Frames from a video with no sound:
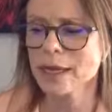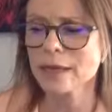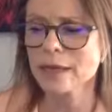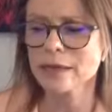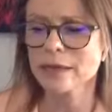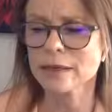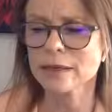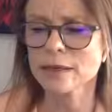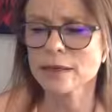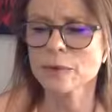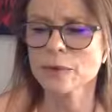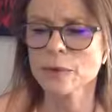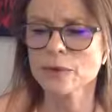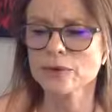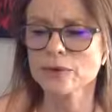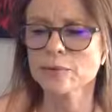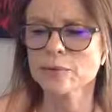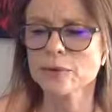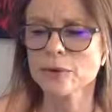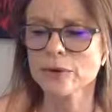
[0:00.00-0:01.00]
And
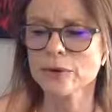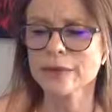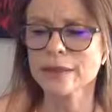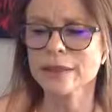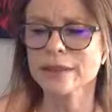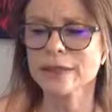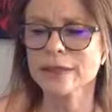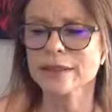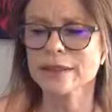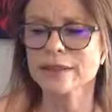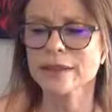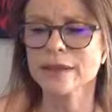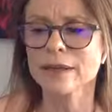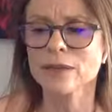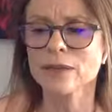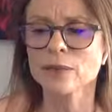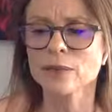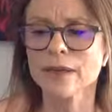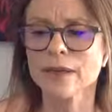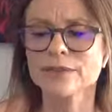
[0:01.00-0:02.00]
most importantly, I
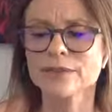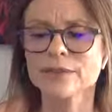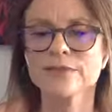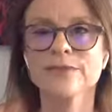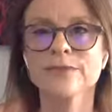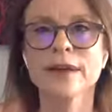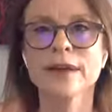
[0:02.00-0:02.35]
think you have to